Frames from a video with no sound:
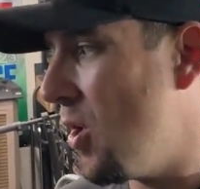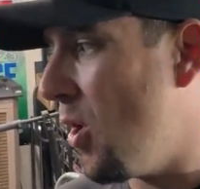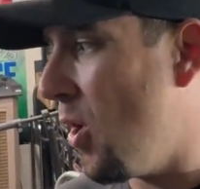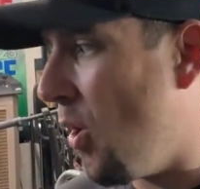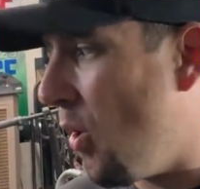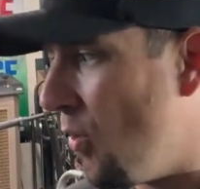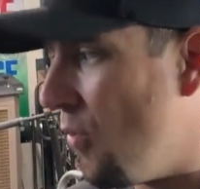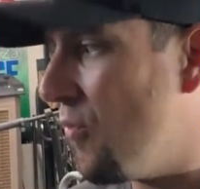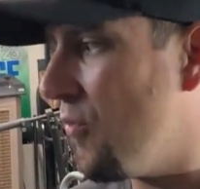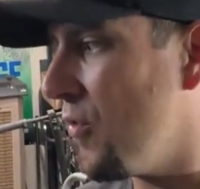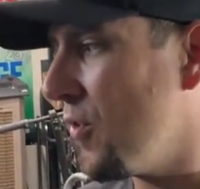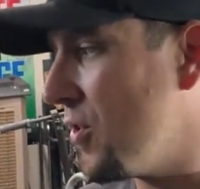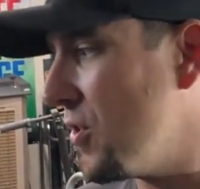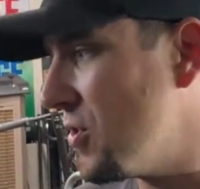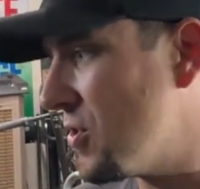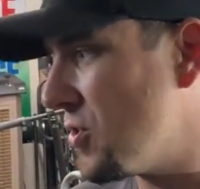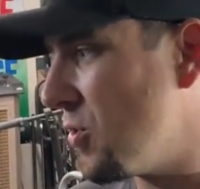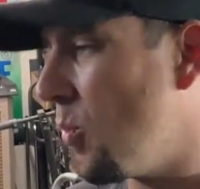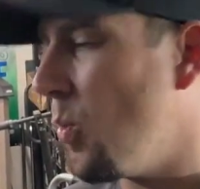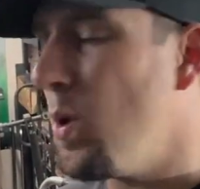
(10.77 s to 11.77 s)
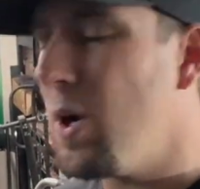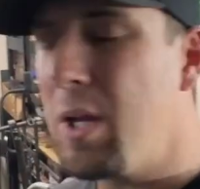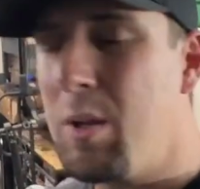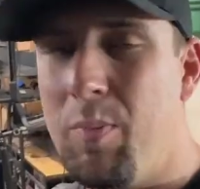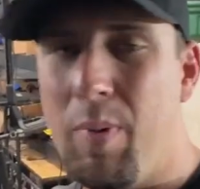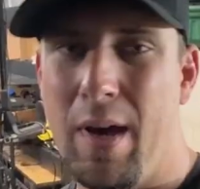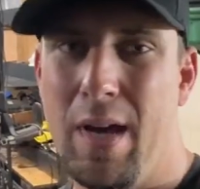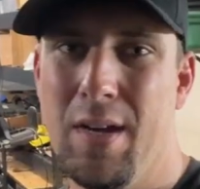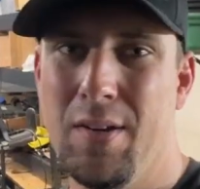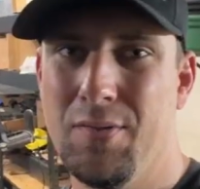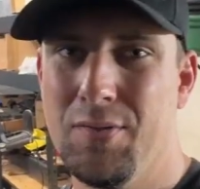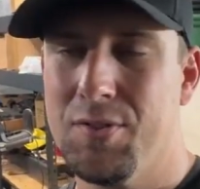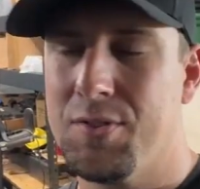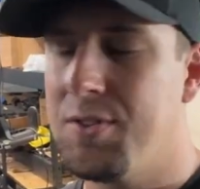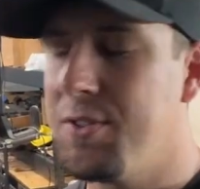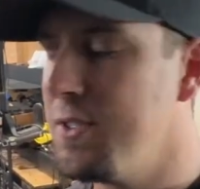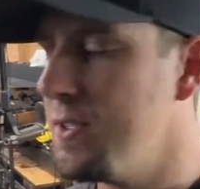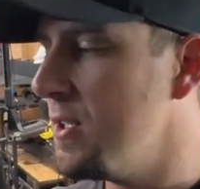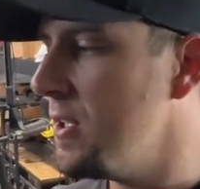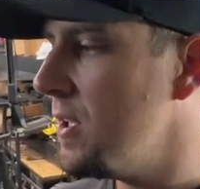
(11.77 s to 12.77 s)
over 20
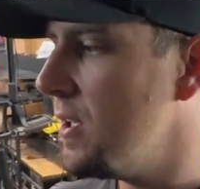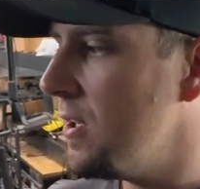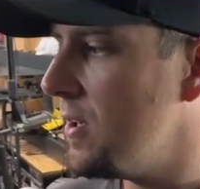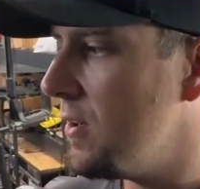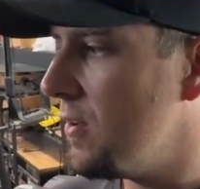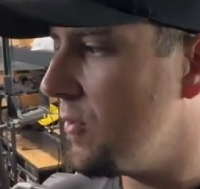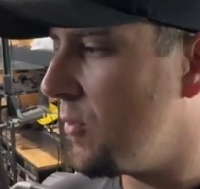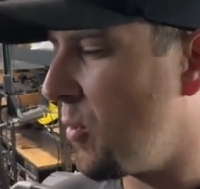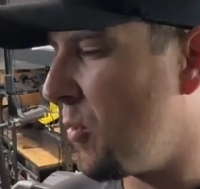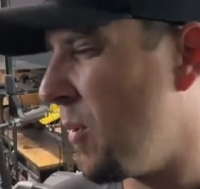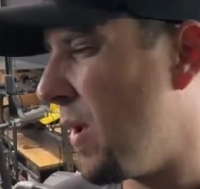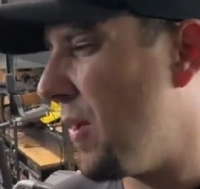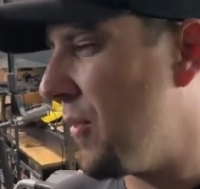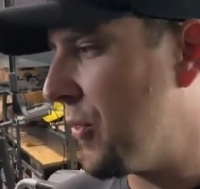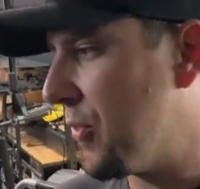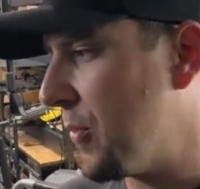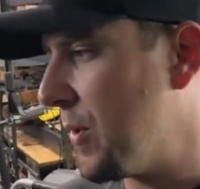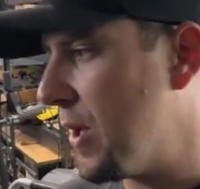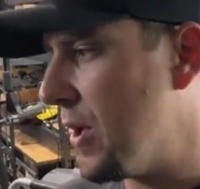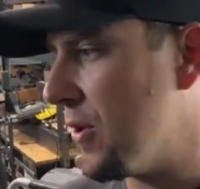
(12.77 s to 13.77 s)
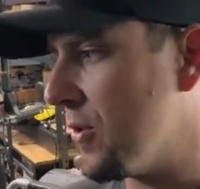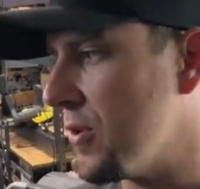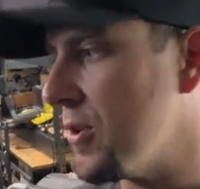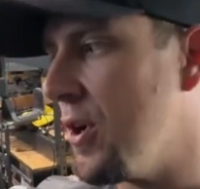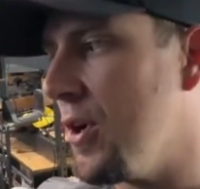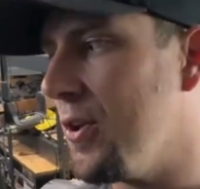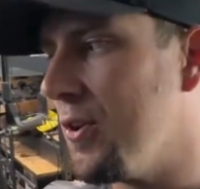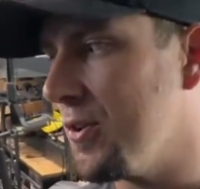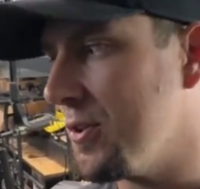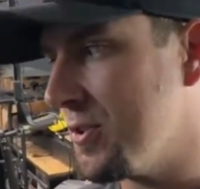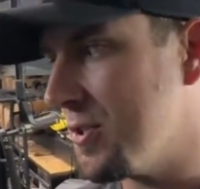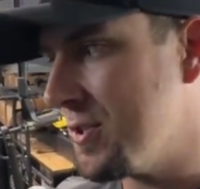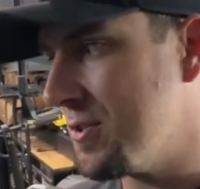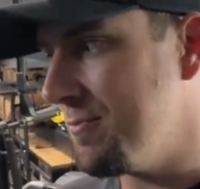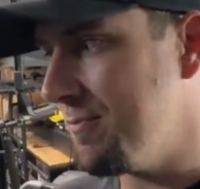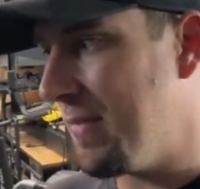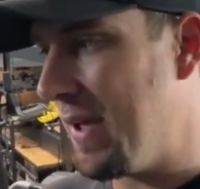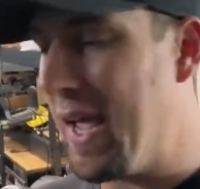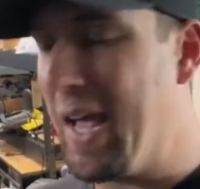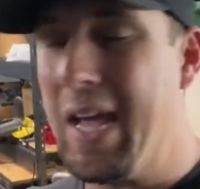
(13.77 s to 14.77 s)
pounds for around $300,
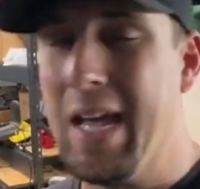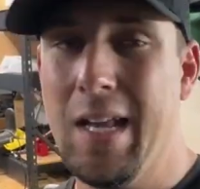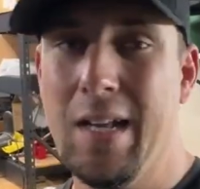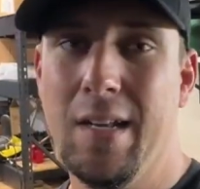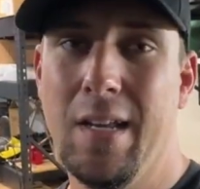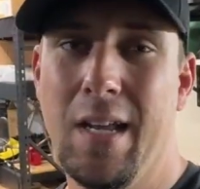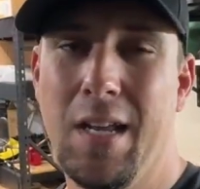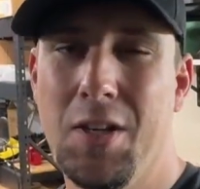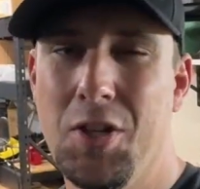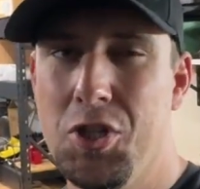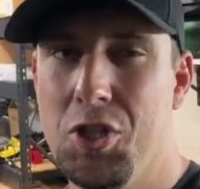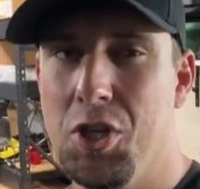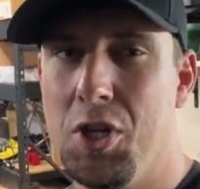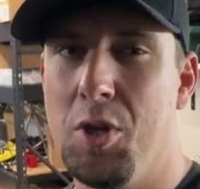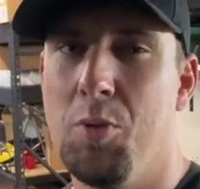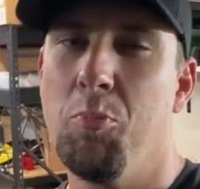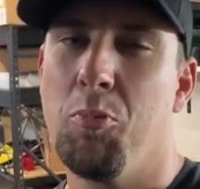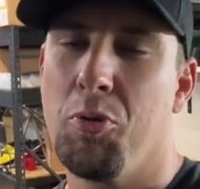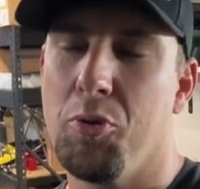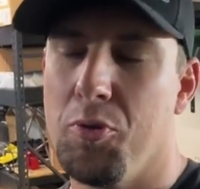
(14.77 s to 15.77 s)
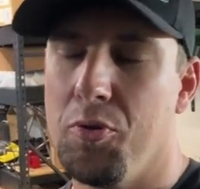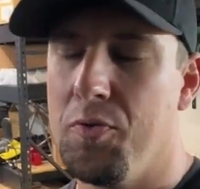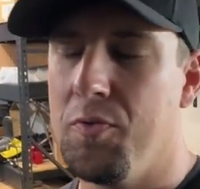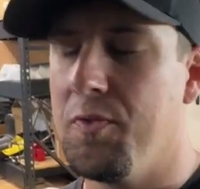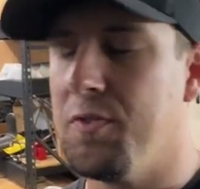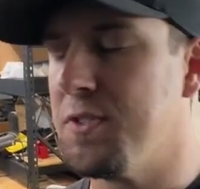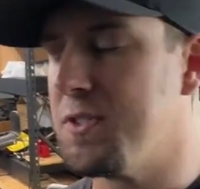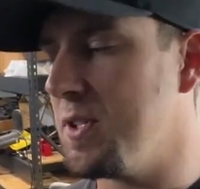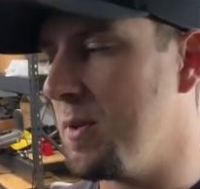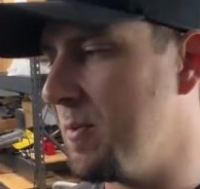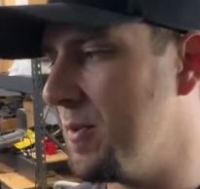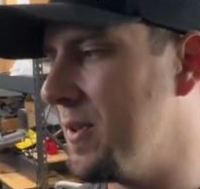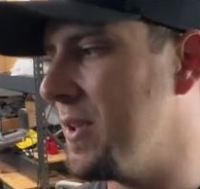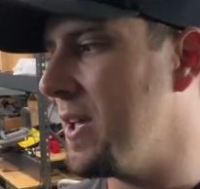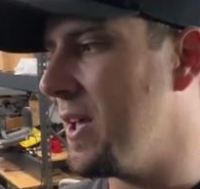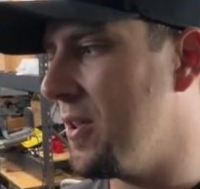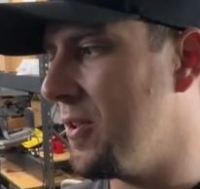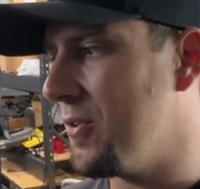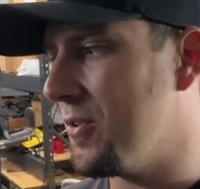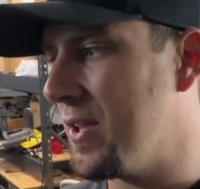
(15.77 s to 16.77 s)
and it should improve some of
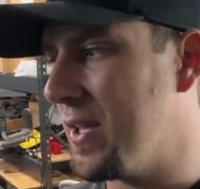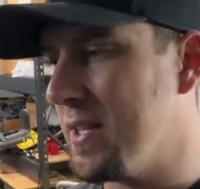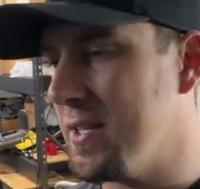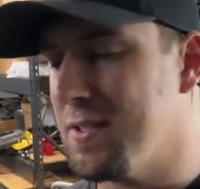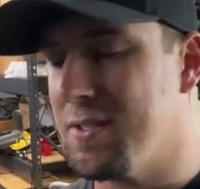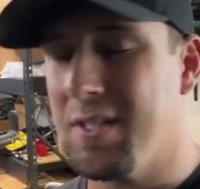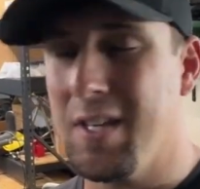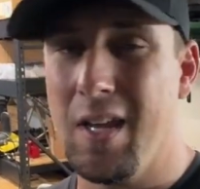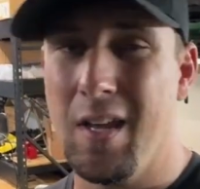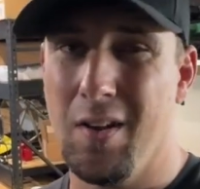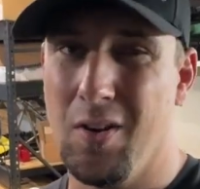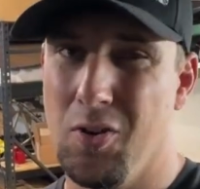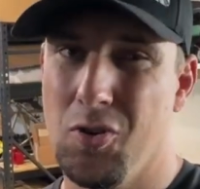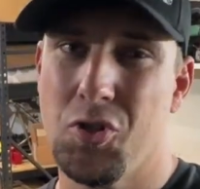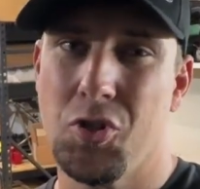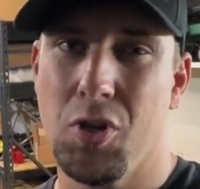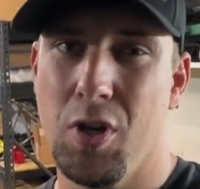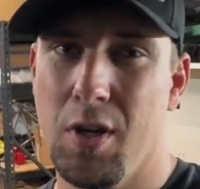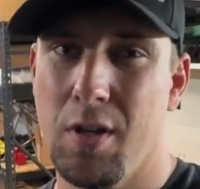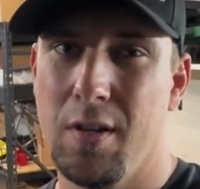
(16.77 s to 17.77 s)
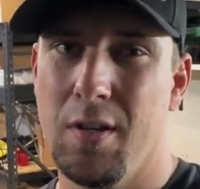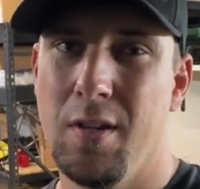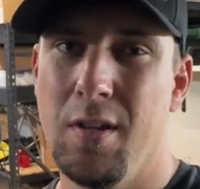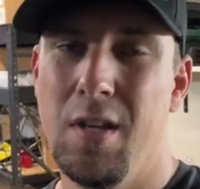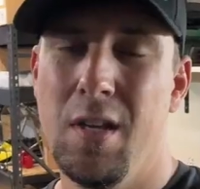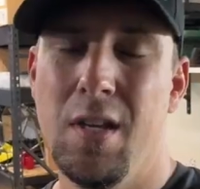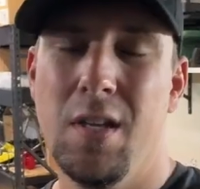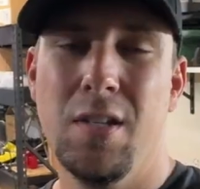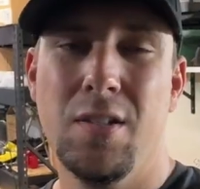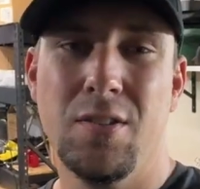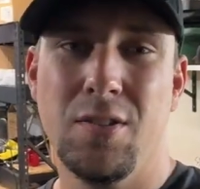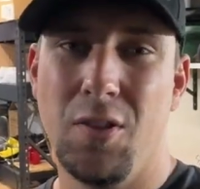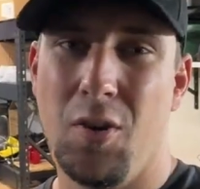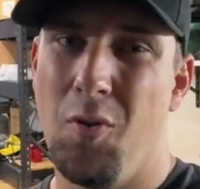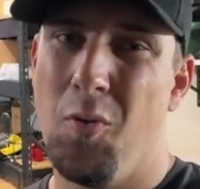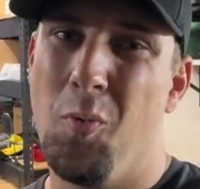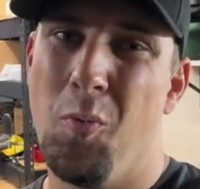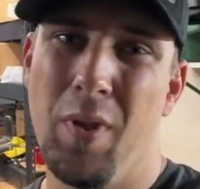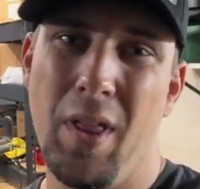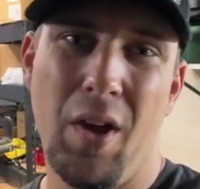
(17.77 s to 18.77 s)
the other things in our truck.
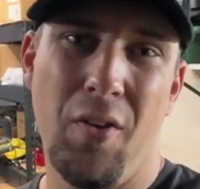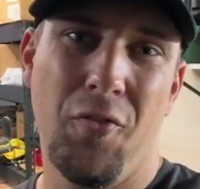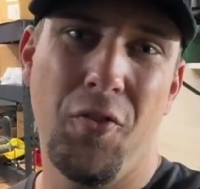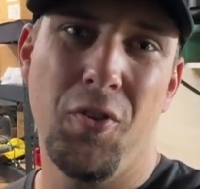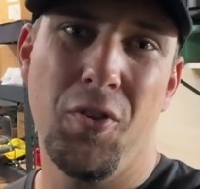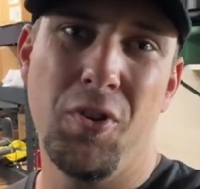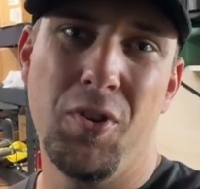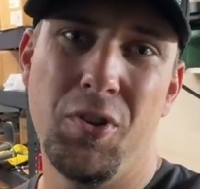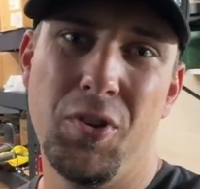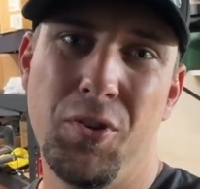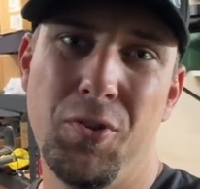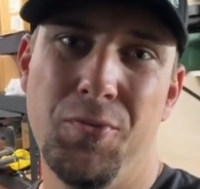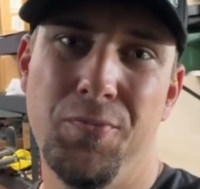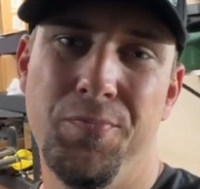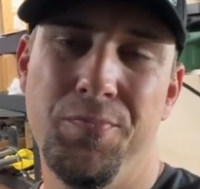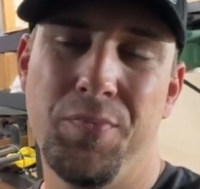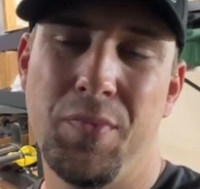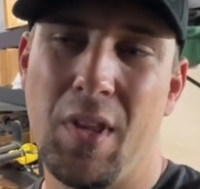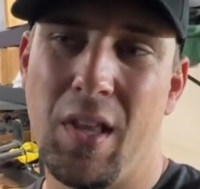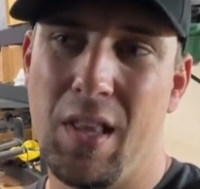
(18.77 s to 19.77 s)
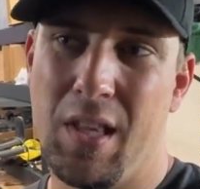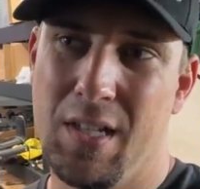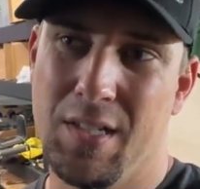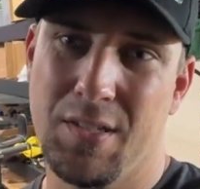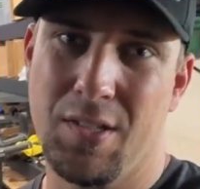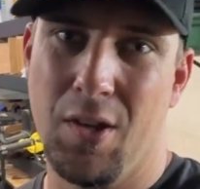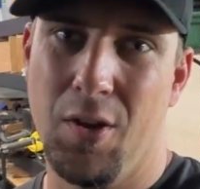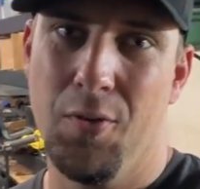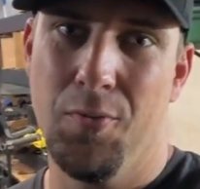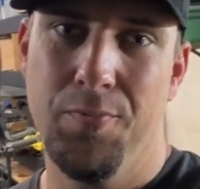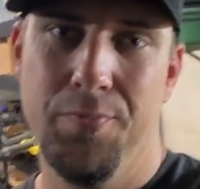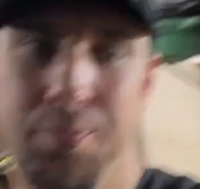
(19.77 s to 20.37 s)
So without further ado, let's go.